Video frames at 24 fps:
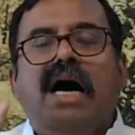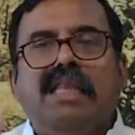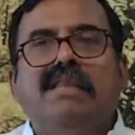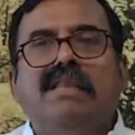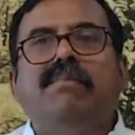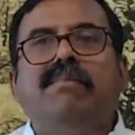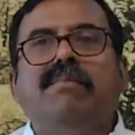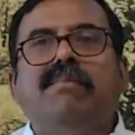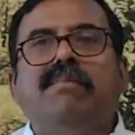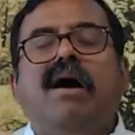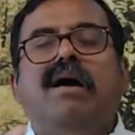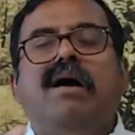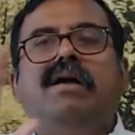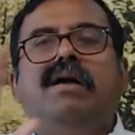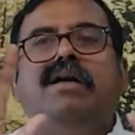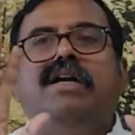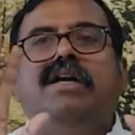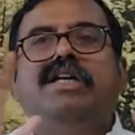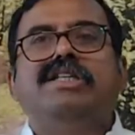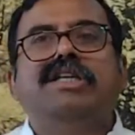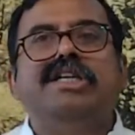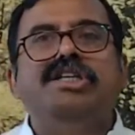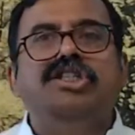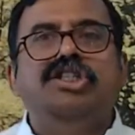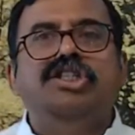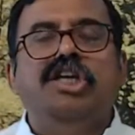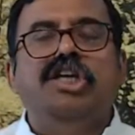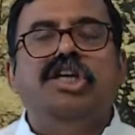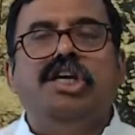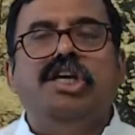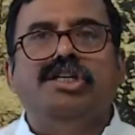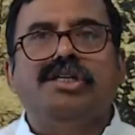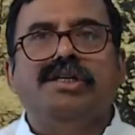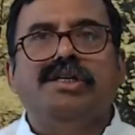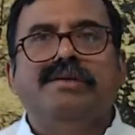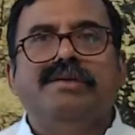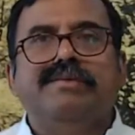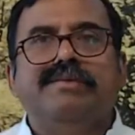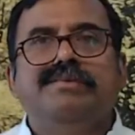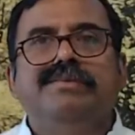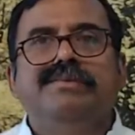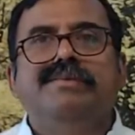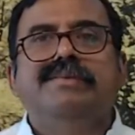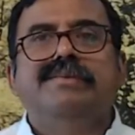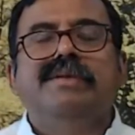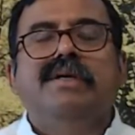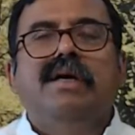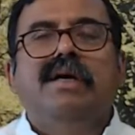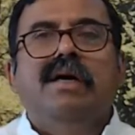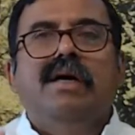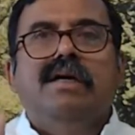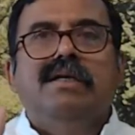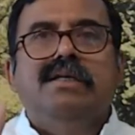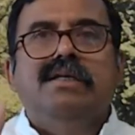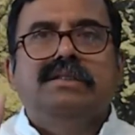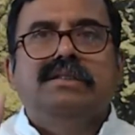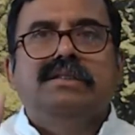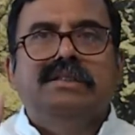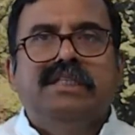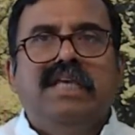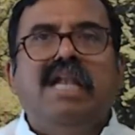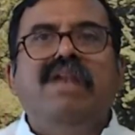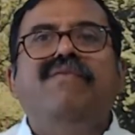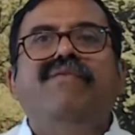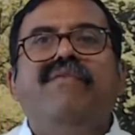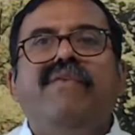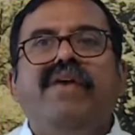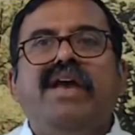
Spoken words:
Atma, doesn't change. Self